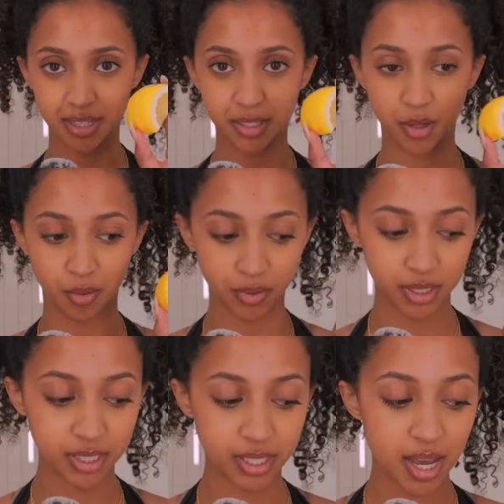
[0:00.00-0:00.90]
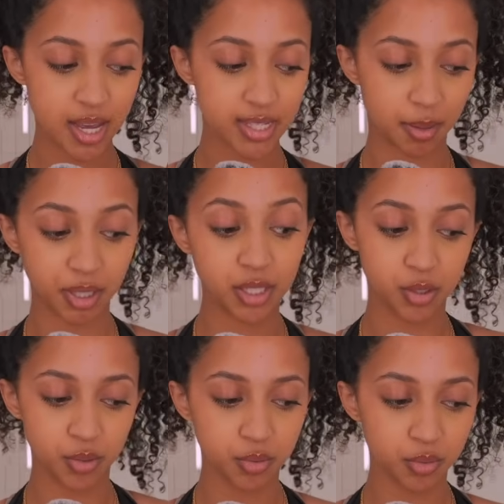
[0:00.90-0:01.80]
So this is something
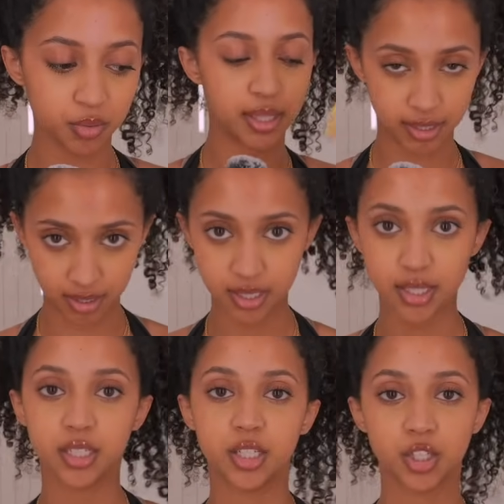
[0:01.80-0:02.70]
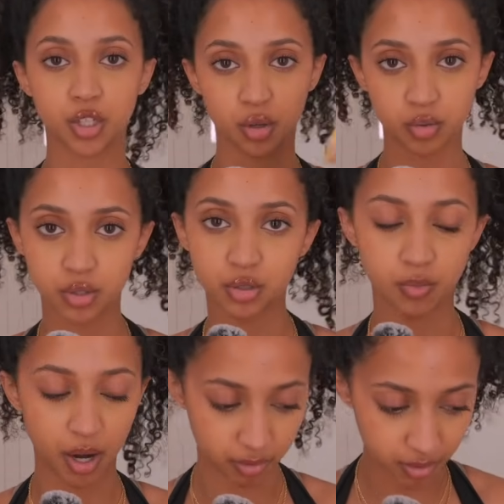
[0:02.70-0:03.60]
new that's additional to
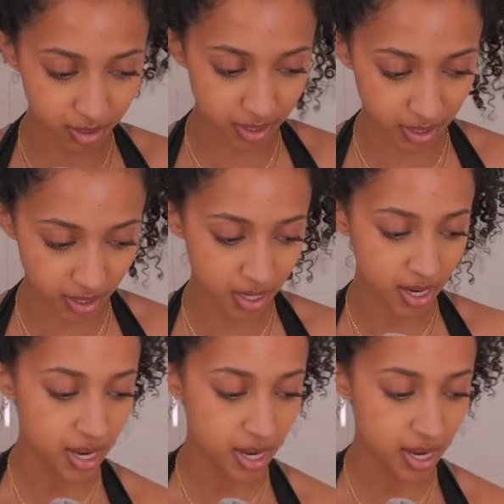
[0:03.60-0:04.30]
my routine.